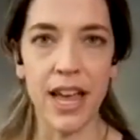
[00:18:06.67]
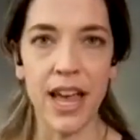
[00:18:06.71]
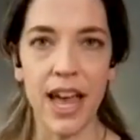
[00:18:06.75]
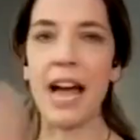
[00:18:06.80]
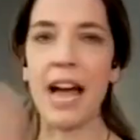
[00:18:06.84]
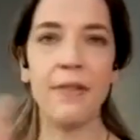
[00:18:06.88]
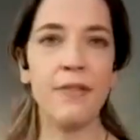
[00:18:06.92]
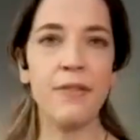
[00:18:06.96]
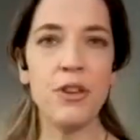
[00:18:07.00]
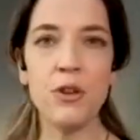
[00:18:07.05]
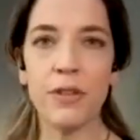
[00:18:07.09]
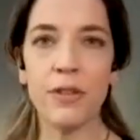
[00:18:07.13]

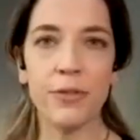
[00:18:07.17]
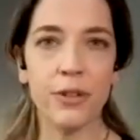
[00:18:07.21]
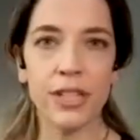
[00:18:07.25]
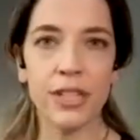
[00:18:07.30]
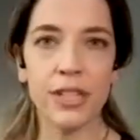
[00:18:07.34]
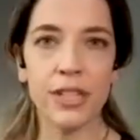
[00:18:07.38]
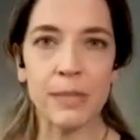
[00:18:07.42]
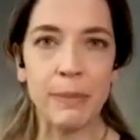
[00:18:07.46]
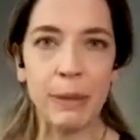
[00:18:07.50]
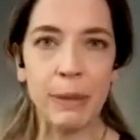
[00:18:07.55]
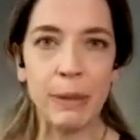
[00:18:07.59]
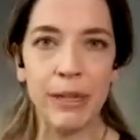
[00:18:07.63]
Have you ever
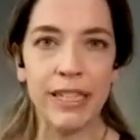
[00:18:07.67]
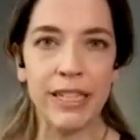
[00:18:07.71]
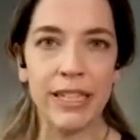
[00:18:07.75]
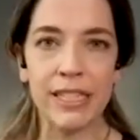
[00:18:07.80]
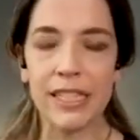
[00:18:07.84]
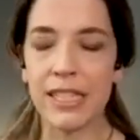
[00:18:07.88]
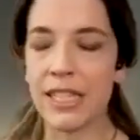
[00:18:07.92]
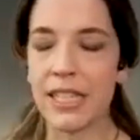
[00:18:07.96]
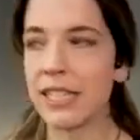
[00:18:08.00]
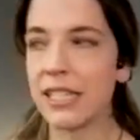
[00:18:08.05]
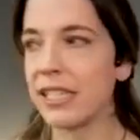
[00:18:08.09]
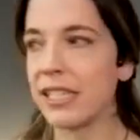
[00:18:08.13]

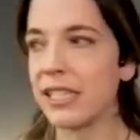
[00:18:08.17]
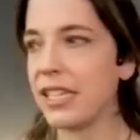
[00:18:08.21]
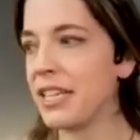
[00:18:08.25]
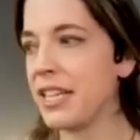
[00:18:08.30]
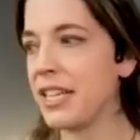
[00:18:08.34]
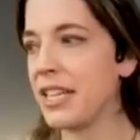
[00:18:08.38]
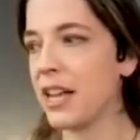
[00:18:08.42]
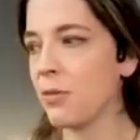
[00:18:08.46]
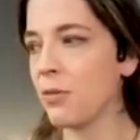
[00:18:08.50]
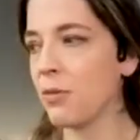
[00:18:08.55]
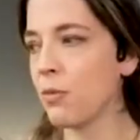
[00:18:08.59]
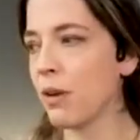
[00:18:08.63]
experienced this,
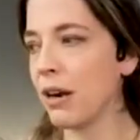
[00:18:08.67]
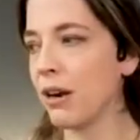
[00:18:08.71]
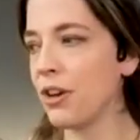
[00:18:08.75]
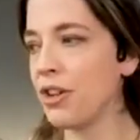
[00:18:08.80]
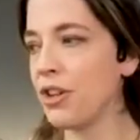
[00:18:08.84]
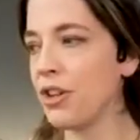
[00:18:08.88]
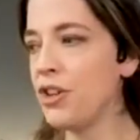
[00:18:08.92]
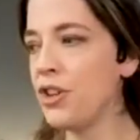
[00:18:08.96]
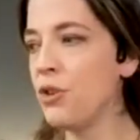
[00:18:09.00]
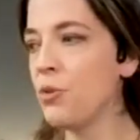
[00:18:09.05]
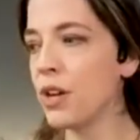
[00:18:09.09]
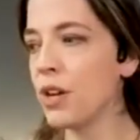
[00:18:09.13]
Danielle, where
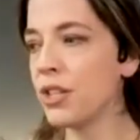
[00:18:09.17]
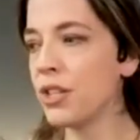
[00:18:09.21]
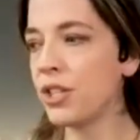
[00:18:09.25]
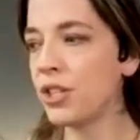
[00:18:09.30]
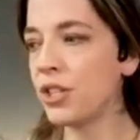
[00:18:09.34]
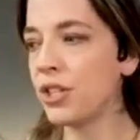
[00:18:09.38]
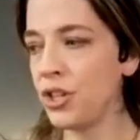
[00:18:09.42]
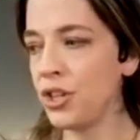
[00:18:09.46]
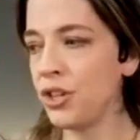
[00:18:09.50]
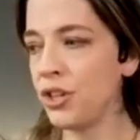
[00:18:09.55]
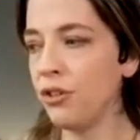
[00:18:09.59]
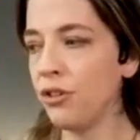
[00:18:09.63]
you
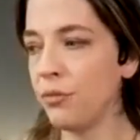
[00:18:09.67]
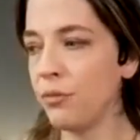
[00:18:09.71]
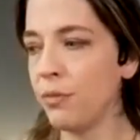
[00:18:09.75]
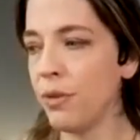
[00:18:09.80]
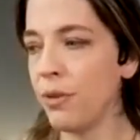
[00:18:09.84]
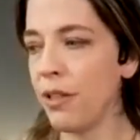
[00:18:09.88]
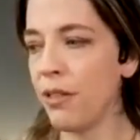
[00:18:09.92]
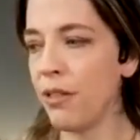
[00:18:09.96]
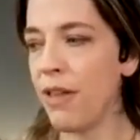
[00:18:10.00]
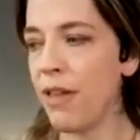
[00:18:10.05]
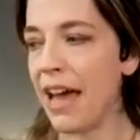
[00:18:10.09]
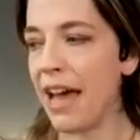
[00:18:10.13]

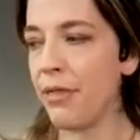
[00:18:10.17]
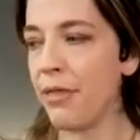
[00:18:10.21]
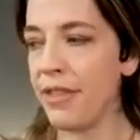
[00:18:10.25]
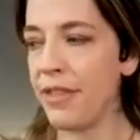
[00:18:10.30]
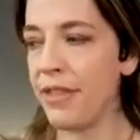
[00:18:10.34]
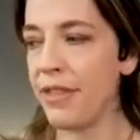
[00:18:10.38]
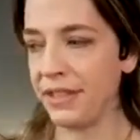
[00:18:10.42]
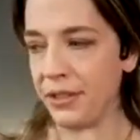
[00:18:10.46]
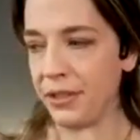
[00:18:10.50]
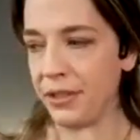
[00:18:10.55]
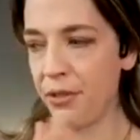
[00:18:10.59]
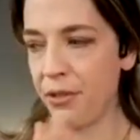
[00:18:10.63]
assume that
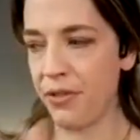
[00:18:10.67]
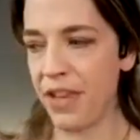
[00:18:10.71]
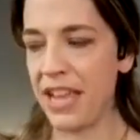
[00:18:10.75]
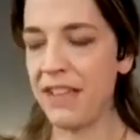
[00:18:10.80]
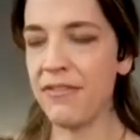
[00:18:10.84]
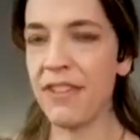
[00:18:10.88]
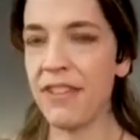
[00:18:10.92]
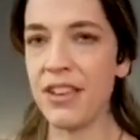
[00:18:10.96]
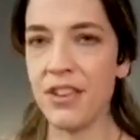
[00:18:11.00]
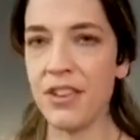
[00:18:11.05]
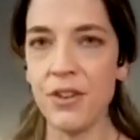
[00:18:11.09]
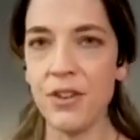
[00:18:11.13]
this
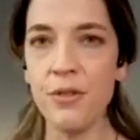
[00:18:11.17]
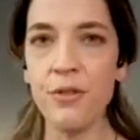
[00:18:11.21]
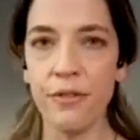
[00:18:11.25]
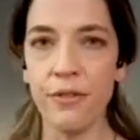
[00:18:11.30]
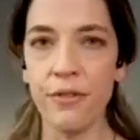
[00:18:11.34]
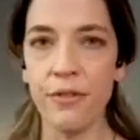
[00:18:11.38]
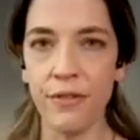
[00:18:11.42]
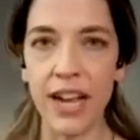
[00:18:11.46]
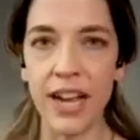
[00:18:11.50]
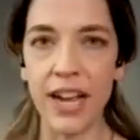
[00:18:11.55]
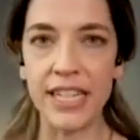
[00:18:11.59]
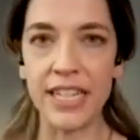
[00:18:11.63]
thing that you
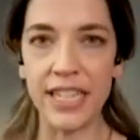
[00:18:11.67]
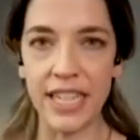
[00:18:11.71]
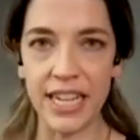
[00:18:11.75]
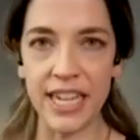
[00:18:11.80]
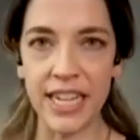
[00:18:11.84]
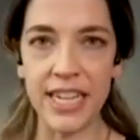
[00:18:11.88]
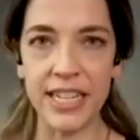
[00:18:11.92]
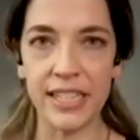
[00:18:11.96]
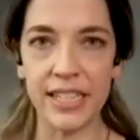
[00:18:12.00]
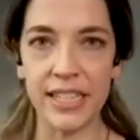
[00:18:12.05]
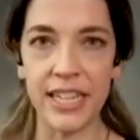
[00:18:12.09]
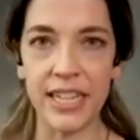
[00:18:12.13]
find
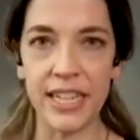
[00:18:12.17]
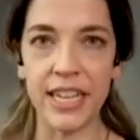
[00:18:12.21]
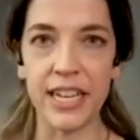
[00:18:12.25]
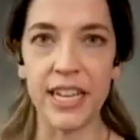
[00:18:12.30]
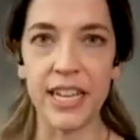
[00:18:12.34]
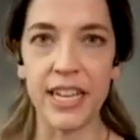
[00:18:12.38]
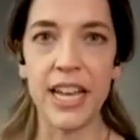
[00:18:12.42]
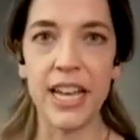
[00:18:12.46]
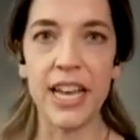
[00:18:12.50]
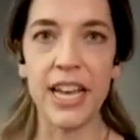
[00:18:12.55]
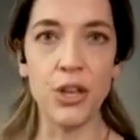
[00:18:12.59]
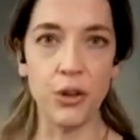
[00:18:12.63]
easy,
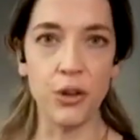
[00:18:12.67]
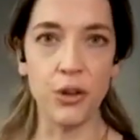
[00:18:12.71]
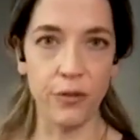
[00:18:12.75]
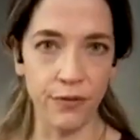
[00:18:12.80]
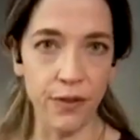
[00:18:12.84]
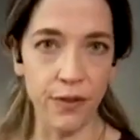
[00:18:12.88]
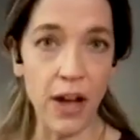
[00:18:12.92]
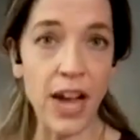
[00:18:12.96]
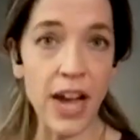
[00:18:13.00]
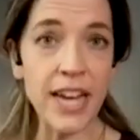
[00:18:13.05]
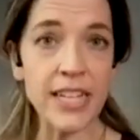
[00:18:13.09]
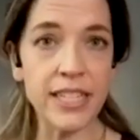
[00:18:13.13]
you
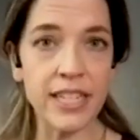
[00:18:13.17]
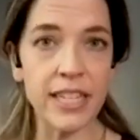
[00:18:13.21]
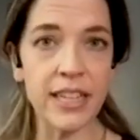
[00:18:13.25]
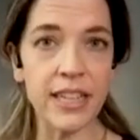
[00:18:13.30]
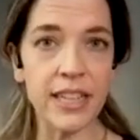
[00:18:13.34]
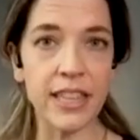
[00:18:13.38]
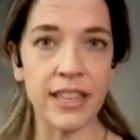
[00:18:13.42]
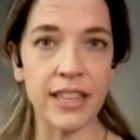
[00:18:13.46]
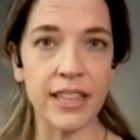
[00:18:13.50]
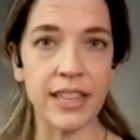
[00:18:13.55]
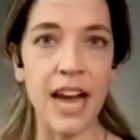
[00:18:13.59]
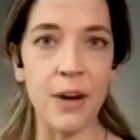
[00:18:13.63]
find
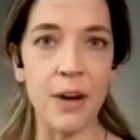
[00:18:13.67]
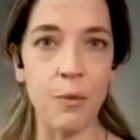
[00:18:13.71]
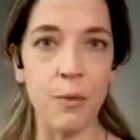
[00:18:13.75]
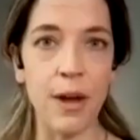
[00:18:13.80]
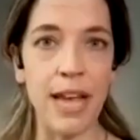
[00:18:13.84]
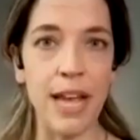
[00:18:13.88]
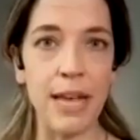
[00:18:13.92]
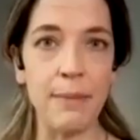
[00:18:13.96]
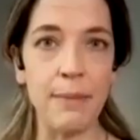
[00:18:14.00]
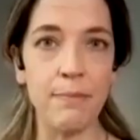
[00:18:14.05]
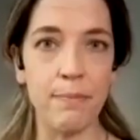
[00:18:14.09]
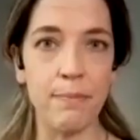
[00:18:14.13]
it that
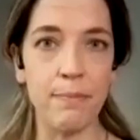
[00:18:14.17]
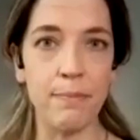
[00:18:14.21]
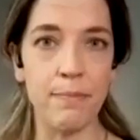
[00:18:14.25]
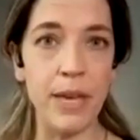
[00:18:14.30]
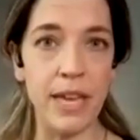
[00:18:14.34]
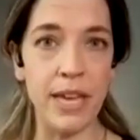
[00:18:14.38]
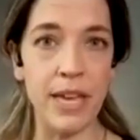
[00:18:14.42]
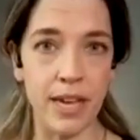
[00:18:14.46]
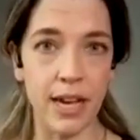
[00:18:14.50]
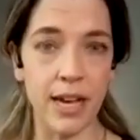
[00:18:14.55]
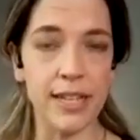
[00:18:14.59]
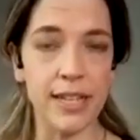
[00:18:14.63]
way
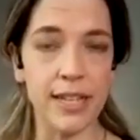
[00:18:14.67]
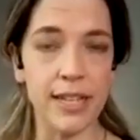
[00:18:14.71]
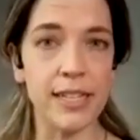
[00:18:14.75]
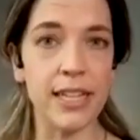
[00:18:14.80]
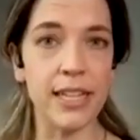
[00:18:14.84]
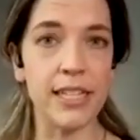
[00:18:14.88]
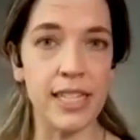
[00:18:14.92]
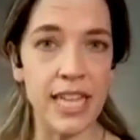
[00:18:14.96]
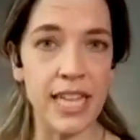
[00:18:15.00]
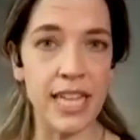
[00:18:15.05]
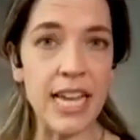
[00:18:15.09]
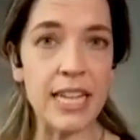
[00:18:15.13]
because
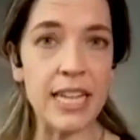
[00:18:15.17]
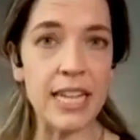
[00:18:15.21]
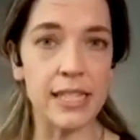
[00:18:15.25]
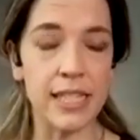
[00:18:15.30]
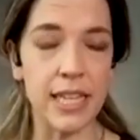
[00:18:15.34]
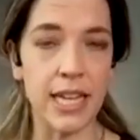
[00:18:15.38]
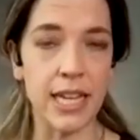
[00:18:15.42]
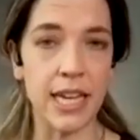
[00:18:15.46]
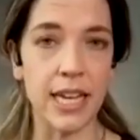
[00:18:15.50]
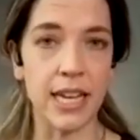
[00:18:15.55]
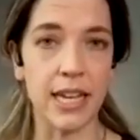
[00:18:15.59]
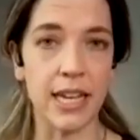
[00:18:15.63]
it's
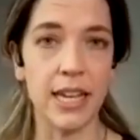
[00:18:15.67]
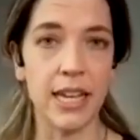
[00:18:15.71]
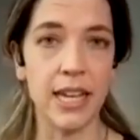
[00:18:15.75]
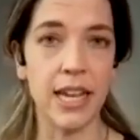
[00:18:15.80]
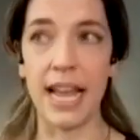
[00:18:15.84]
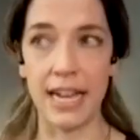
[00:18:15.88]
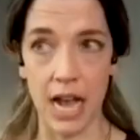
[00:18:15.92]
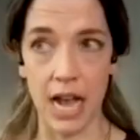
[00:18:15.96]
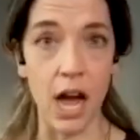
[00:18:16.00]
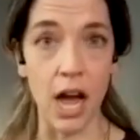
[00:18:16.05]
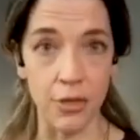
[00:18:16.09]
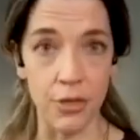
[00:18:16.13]
easy,
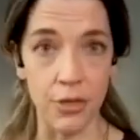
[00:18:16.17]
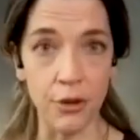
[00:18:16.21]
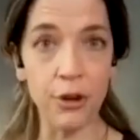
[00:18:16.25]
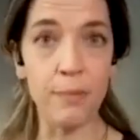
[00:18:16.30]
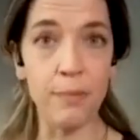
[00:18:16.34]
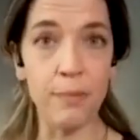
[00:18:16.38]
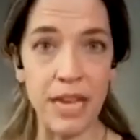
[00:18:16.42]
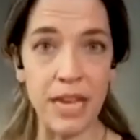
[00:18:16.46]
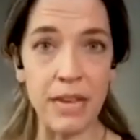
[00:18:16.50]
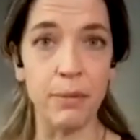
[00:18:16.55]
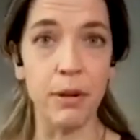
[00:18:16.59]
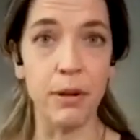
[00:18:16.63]
and
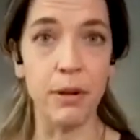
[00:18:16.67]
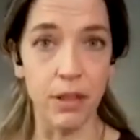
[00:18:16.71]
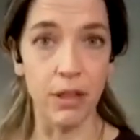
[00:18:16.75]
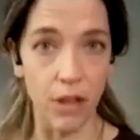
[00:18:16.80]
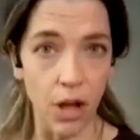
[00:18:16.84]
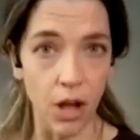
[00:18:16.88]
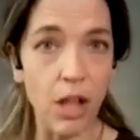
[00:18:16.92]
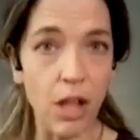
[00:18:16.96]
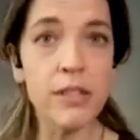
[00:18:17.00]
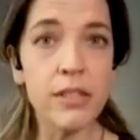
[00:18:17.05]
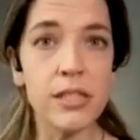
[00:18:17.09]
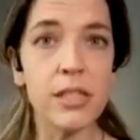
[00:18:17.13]
other
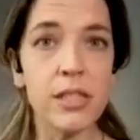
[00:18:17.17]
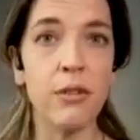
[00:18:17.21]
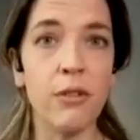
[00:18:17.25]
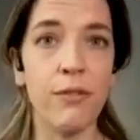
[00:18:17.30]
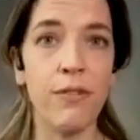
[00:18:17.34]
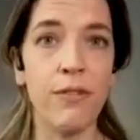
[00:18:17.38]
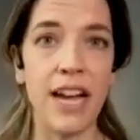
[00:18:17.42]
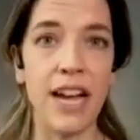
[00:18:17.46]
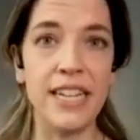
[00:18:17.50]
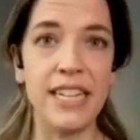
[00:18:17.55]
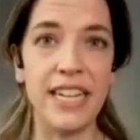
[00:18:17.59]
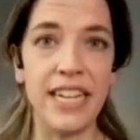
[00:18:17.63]
people also
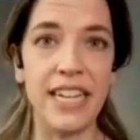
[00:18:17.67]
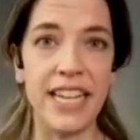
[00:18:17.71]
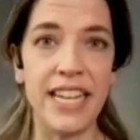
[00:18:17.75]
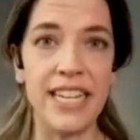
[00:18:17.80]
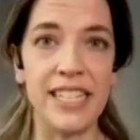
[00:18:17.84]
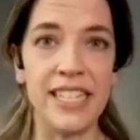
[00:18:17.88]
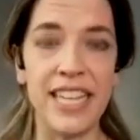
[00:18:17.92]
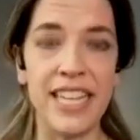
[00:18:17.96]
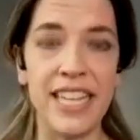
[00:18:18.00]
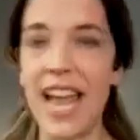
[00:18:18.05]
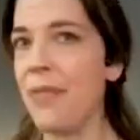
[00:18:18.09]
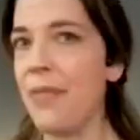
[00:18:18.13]
find it
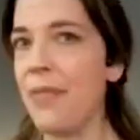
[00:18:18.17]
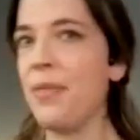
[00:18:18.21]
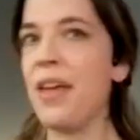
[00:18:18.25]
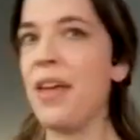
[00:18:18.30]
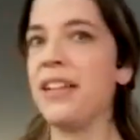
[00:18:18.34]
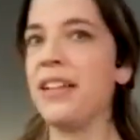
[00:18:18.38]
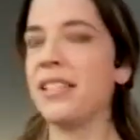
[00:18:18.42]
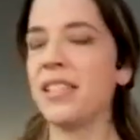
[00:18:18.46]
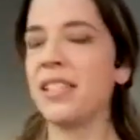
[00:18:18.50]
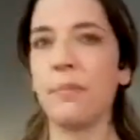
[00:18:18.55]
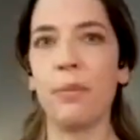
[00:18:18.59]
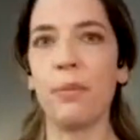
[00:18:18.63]
easy, and
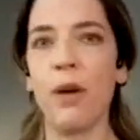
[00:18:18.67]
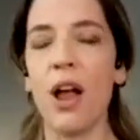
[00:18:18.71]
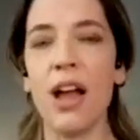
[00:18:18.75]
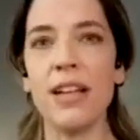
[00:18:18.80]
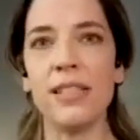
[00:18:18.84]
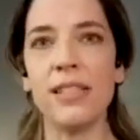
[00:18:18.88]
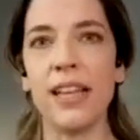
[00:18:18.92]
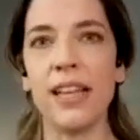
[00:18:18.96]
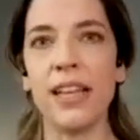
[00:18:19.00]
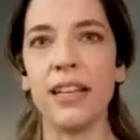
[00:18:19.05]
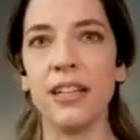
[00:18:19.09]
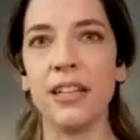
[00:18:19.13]
then it's
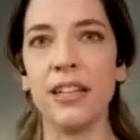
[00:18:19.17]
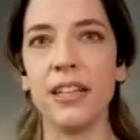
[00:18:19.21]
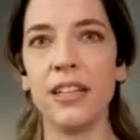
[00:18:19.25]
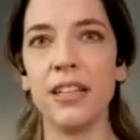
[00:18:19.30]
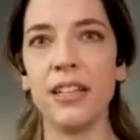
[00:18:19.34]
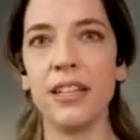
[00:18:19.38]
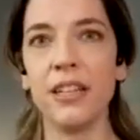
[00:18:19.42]
surprising.